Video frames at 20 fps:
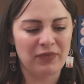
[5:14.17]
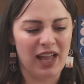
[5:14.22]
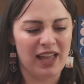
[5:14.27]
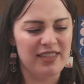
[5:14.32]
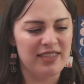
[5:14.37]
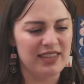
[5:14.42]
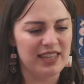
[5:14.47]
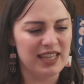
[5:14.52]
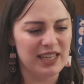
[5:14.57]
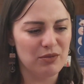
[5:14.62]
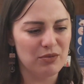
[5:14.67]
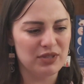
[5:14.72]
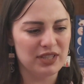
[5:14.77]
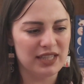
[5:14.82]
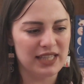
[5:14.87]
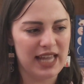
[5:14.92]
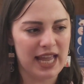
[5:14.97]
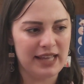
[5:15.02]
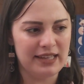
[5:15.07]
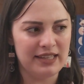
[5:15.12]
I think it was
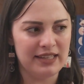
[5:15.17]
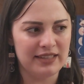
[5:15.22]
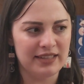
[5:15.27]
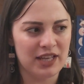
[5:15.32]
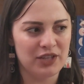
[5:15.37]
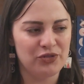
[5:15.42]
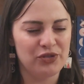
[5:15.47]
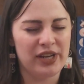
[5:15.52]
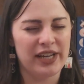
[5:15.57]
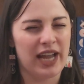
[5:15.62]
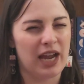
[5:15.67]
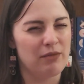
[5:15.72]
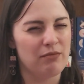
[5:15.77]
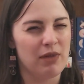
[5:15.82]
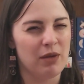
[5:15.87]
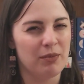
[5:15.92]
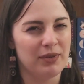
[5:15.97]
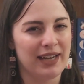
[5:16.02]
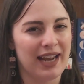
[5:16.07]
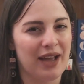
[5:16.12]
in the 18th century, I can't
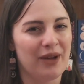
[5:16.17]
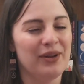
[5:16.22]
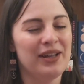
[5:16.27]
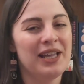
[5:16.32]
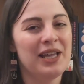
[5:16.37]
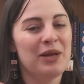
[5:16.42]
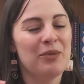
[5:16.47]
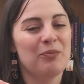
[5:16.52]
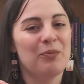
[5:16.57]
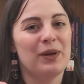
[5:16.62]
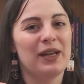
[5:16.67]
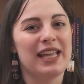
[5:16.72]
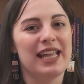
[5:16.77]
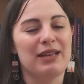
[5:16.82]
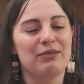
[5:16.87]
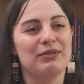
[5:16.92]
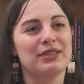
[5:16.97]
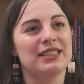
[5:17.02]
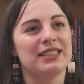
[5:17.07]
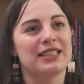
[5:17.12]
remember now, but
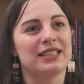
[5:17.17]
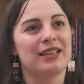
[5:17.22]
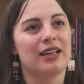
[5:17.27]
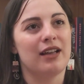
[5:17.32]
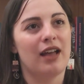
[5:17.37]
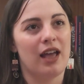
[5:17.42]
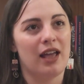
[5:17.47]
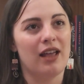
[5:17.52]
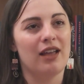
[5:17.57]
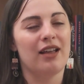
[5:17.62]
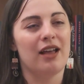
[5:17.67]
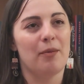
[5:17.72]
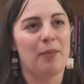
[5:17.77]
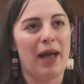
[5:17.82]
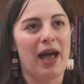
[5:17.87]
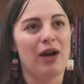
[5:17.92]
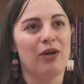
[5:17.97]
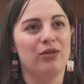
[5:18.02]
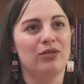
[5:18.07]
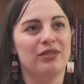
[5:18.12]
it was
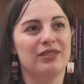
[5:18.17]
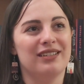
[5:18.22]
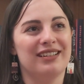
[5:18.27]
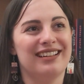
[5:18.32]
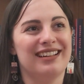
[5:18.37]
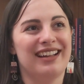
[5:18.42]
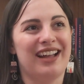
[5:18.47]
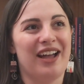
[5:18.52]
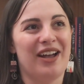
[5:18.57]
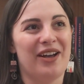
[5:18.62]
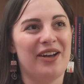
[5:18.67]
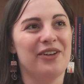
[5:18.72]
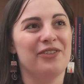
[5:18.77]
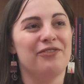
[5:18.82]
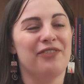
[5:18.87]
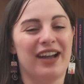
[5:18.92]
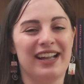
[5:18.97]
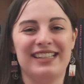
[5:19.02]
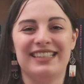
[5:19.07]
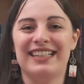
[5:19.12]
about her
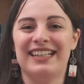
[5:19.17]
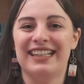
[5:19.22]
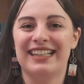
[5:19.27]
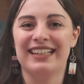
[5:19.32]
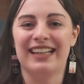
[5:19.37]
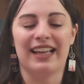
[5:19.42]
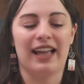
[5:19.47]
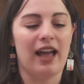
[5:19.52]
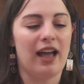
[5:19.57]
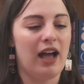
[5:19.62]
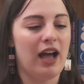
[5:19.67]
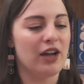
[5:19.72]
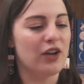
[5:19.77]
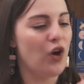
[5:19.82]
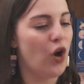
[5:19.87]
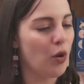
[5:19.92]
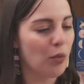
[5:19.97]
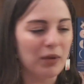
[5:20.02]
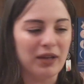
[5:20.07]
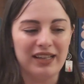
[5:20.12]
finding like a
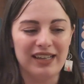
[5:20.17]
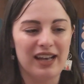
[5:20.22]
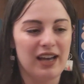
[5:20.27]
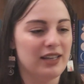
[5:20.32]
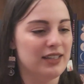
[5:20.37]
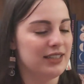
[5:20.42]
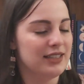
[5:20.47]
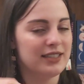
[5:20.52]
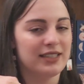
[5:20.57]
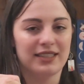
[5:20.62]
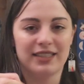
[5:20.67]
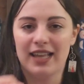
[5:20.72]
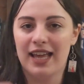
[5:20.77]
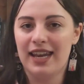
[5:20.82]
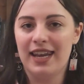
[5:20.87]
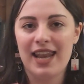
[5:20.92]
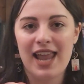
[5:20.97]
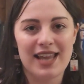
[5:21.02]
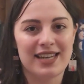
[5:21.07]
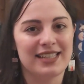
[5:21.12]
comma and
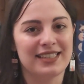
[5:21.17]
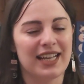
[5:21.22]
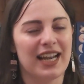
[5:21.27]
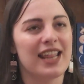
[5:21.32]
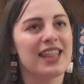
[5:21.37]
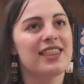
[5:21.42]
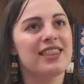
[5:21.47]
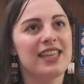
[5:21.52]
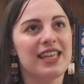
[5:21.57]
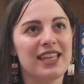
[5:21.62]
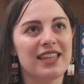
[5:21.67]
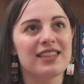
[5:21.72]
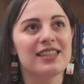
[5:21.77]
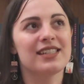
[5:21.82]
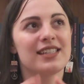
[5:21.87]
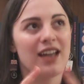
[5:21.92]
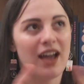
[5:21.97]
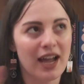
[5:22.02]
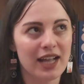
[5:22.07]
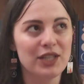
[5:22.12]
certain letters, and I think the
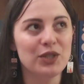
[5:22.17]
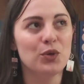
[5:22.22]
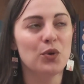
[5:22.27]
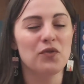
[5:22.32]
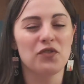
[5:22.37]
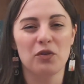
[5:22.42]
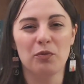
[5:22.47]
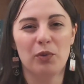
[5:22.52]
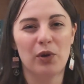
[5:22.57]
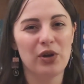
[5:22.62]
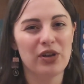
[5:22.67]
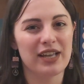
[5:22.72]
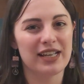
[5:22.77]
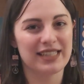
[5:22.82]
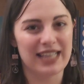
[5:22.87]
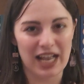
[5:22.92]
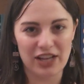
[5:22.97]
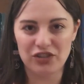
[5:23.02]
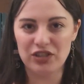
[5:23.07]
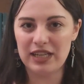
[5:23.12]
title of the book
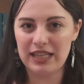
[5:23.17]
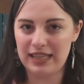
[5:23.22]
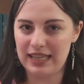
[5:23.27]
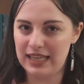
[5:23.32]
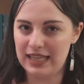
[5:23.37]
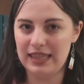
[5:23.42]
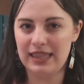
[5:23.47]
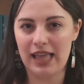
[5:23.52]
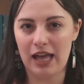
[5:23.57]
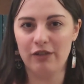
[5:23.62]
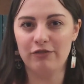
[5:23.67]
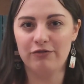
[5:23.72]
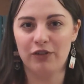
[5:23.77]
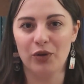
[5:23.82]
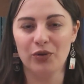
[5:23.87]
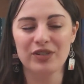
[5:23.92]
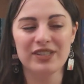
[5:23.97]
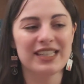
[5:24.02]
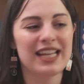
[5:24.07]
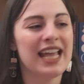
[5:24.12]
is actually in that
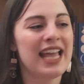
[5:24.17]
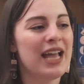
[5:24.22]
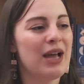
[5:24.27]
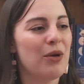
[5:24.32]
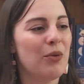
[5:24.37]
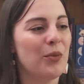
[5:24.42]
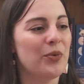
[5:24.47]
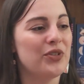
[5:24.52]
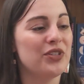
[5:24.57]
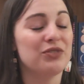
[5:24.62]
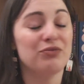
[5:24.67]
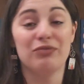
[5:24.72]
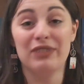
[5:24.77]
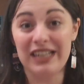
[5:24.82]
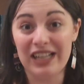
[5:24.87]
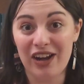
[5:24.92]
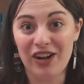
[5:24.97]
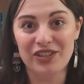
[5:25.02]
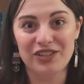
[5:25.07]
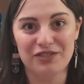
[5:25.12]
font, which is
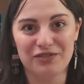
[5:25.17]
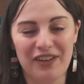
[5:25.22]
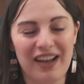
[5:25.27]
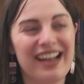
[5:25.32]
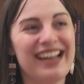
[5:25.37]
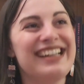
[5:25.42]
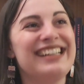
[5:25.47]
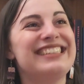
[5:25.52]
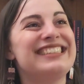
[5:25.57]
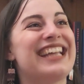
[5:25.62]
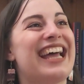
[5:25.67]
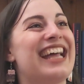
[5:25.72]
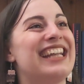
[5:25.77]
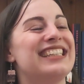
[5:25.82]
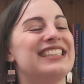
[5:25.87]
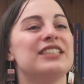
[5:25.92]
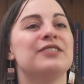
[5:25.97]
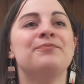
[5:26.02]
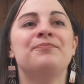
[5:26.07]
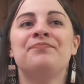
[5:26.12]
really hard to find,
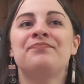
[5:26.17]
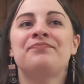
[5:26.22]
and